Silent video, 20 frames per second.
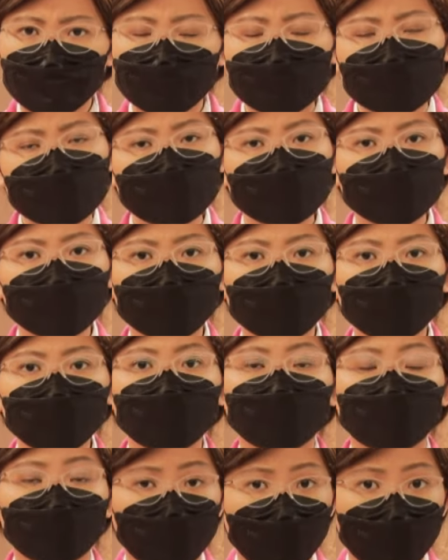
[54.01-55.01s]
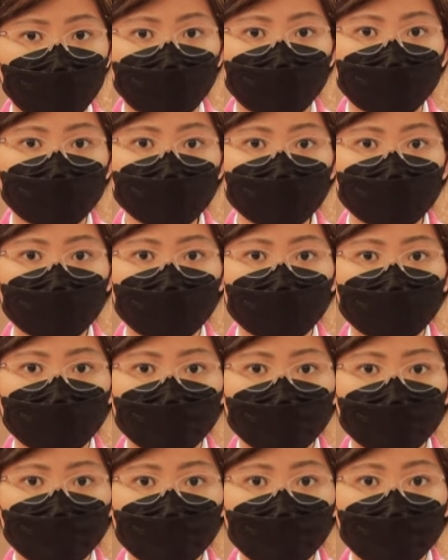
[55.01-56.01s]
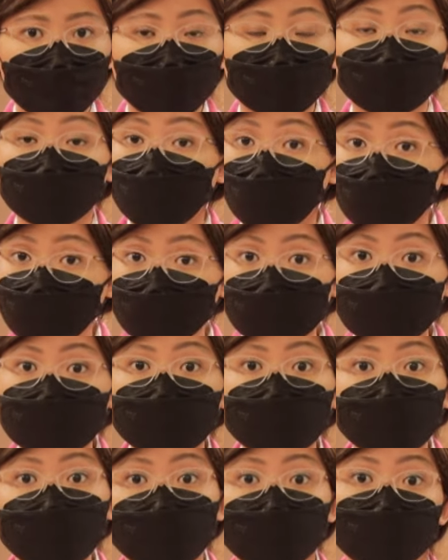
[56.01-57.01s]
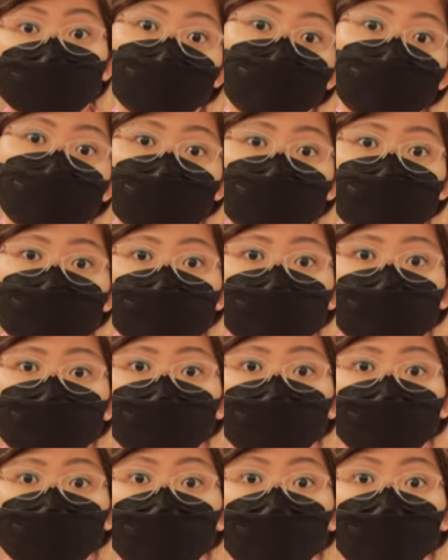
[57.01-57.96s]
This includes rope work, acclimatization adjusting,